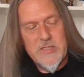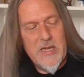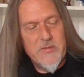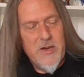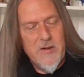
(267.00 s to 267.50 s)
ones
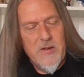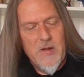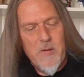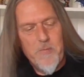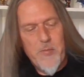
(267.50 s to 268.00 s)
out there,
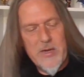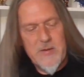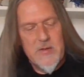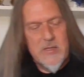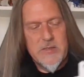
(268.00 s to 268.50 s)

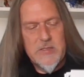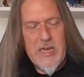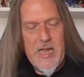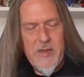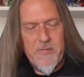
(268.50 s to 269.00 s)
but
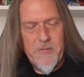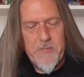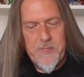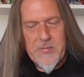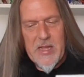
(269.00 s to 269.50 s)
Dave
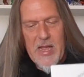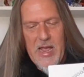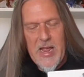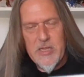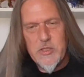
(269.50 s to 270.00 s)

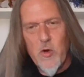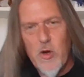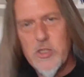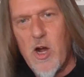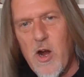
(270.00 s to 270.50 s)
and
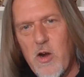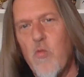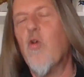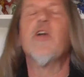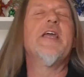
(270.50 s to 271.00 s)
George are
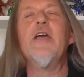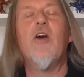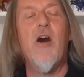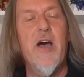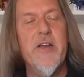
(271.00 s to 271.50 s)
working
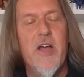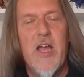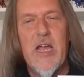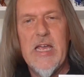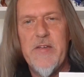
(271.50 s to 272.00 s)
on
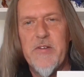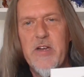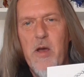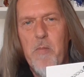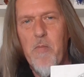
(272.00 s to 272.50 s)

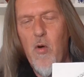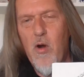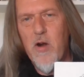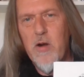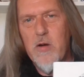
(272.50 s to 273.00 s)
even
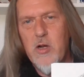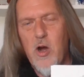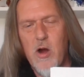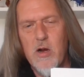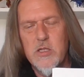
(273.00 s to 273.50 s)
more
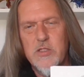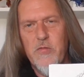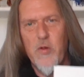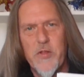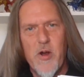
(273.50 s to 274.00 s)
cards
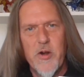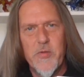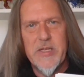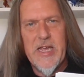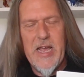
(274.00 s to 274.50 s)
for the
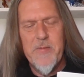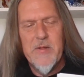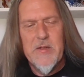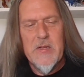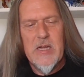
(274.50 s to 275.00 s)
Arduin game.
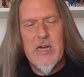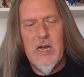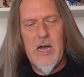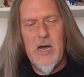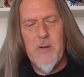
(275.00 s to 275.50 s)

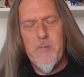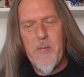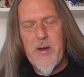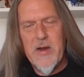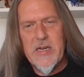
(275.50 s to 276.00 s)

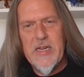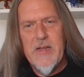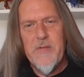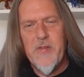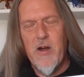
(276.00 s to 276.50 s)
Apparently,
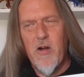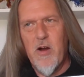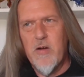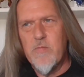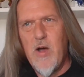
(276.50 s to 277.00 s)
there
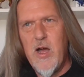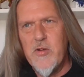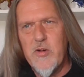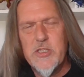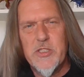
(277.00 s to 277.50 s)
are
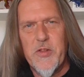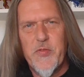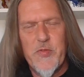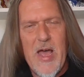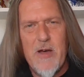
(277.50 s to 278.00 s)
hundreds to
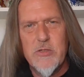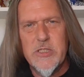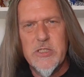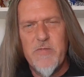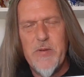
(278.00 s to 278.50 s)

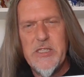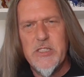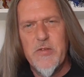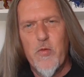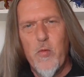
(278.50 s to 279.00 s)
thousands of
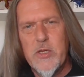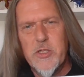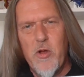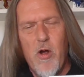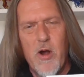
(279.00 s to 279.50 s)
pieces of
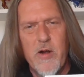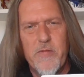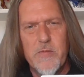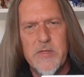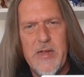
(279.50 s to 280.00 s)
original art
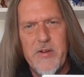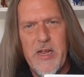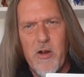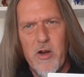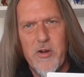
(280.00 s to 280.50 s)
from David
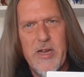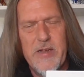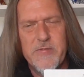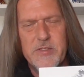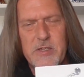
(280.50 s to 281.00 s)
A.
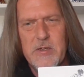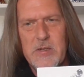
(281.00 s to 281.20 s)
Hargrave's